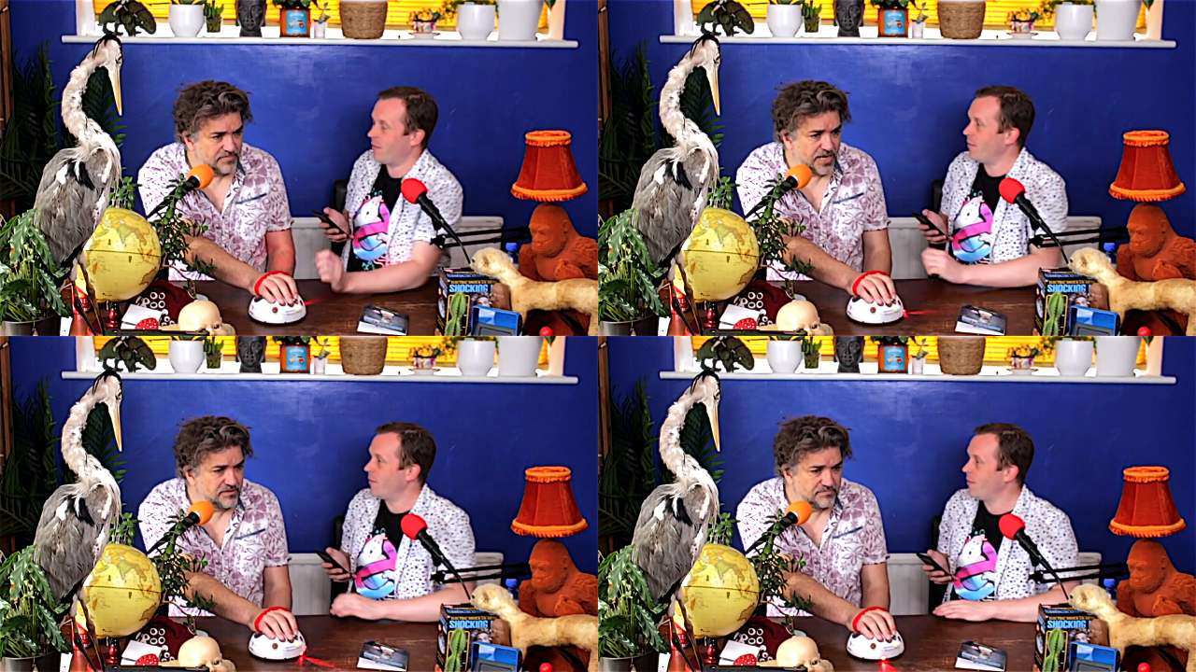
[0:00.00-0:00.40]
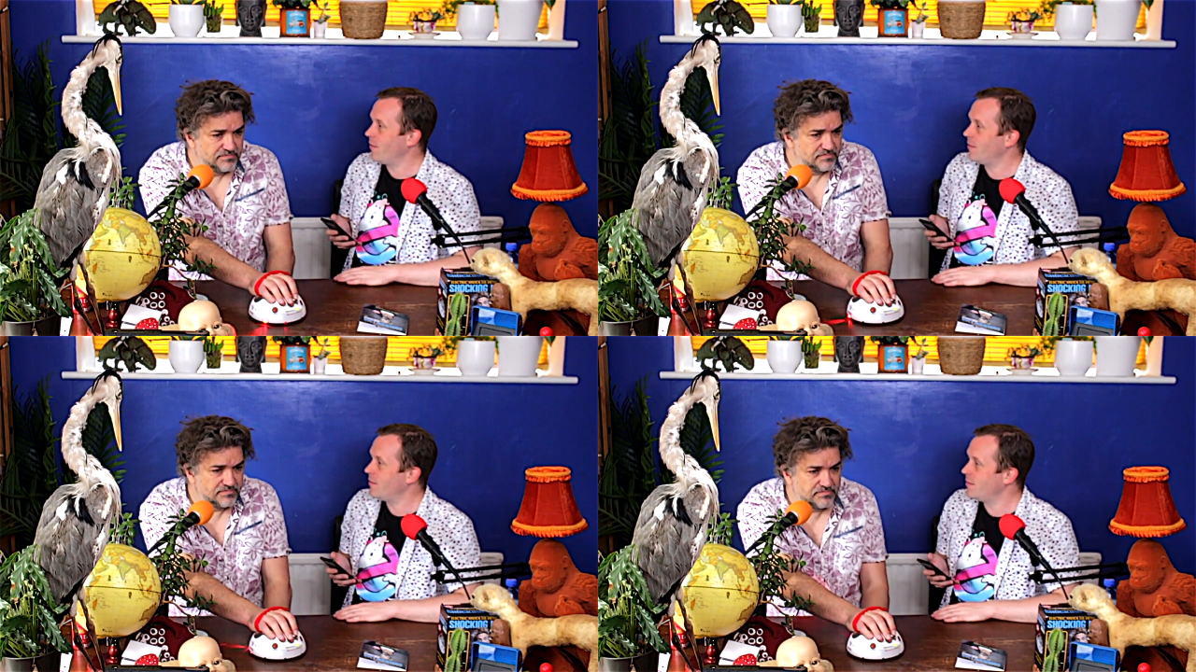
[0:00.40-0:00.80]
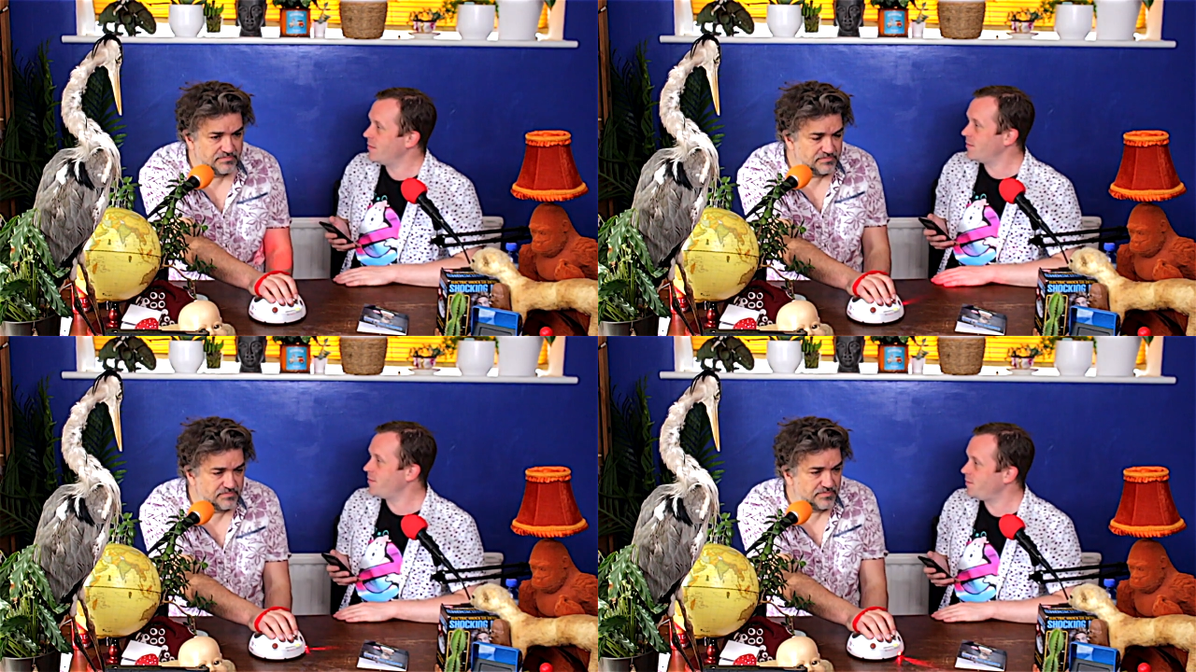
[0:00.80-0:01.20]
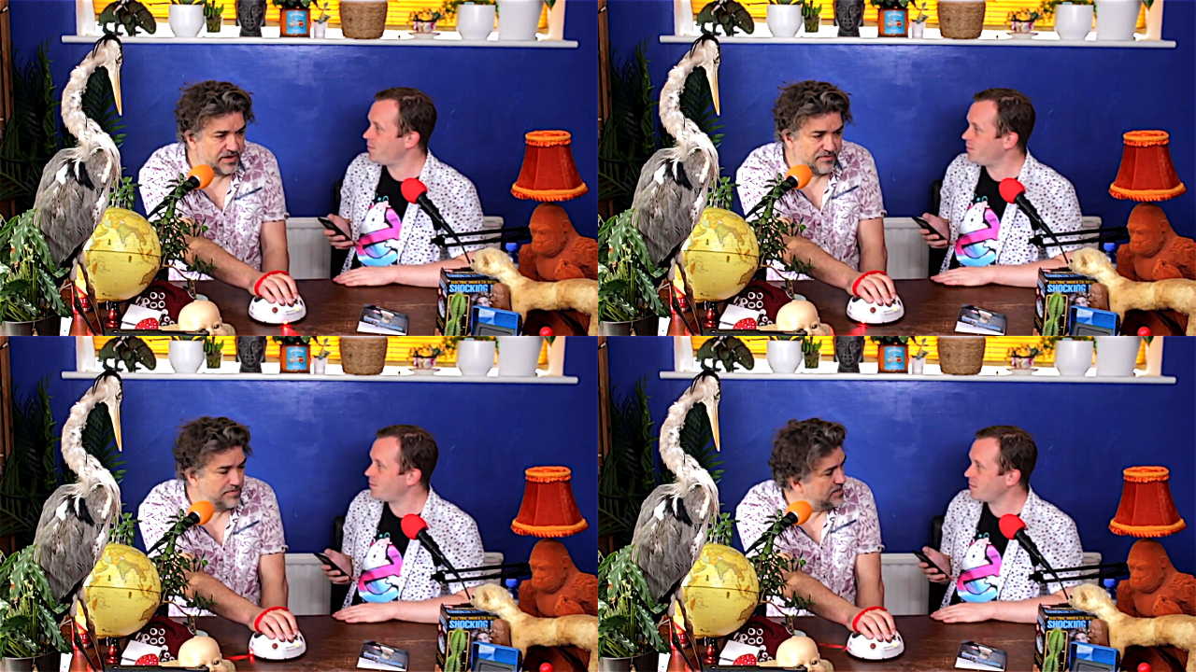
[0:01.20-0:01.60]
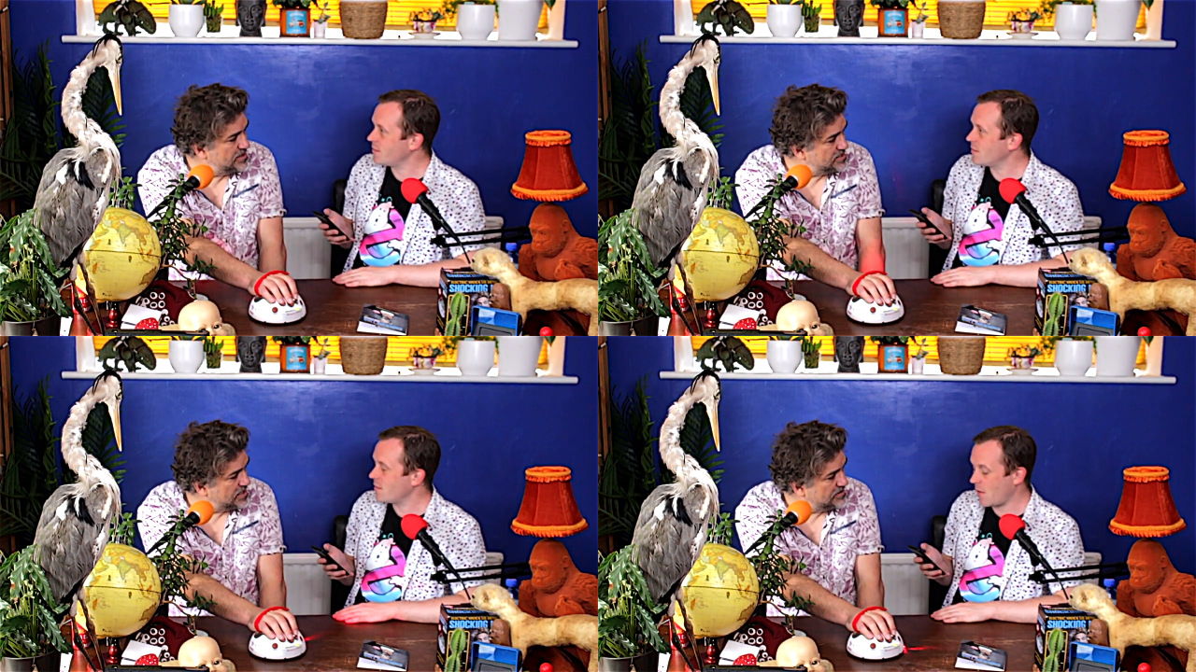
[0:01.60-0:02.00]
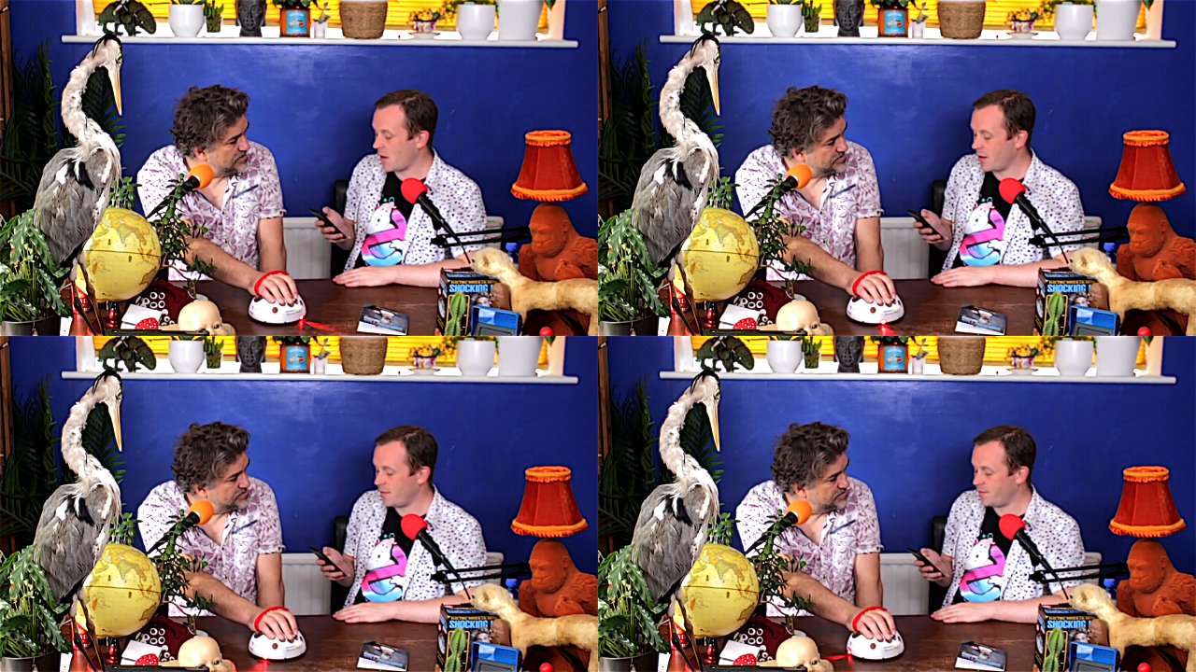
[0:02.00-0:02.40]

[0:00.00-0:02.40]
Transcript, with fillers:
Speaker 1: No. I've never peed in the shower.